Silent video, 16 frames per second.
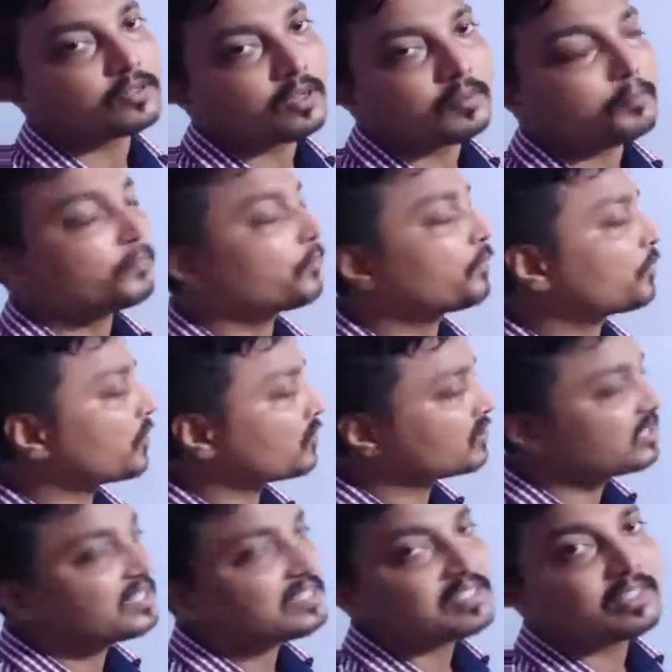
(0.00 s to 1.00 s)
the
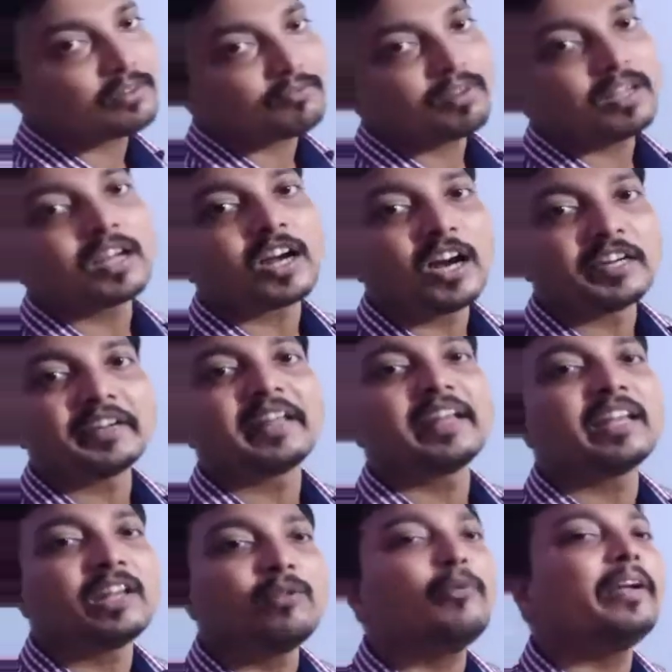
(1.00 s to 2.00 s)
process it will
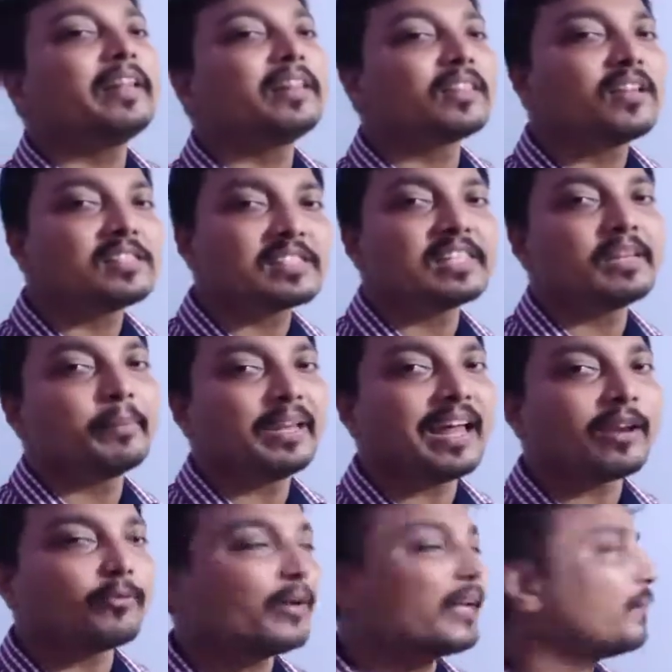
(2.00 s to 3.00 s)
continue in the
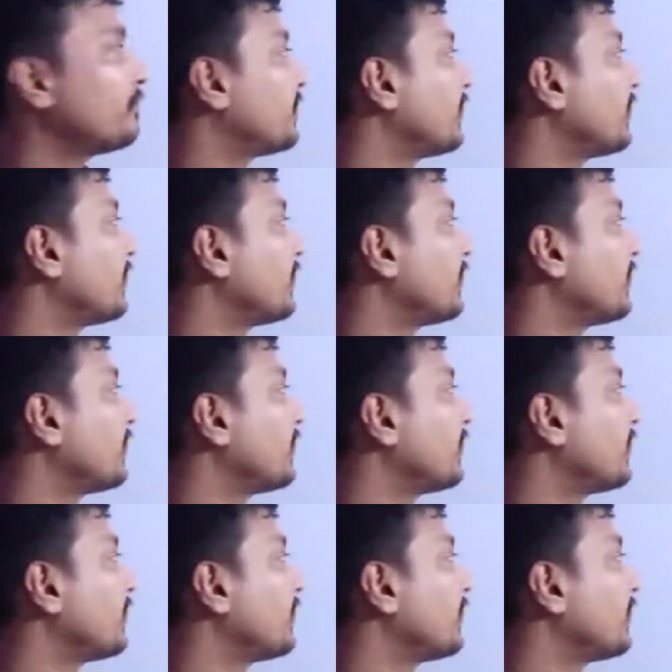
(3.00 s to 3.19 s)
similar way.